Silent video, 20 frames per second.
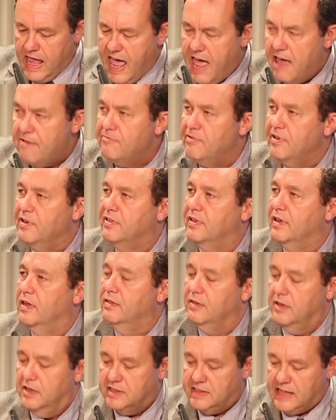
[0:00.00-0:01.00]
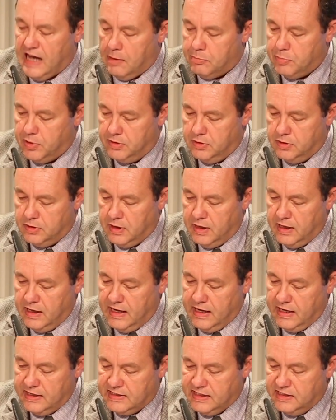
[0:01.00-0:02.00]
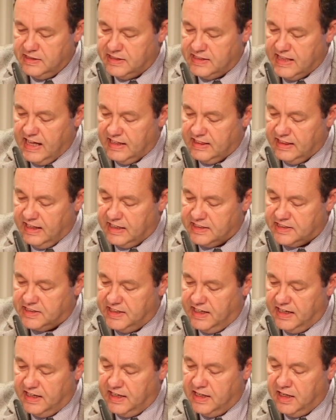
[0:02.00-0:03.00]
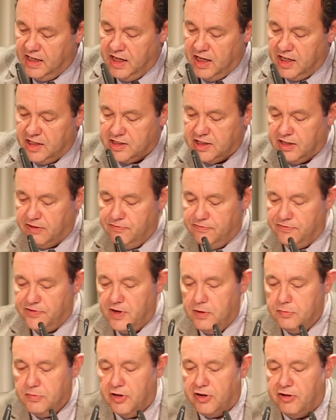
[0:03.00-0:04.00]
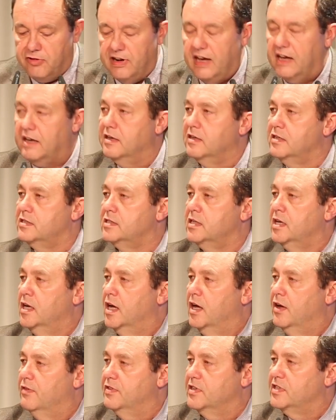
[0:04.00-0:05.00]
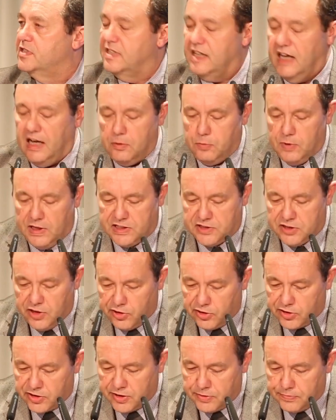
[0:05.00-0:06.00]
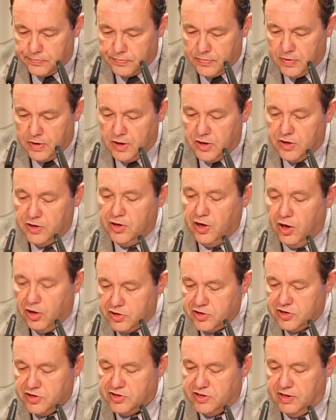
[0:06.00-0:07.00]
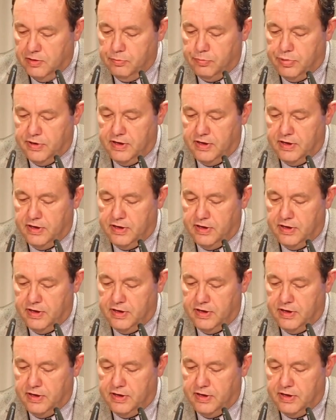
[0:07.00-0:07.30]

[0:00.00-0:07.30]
Everything that has happened since that last year has confirmed the correctness of the stand we took, not just in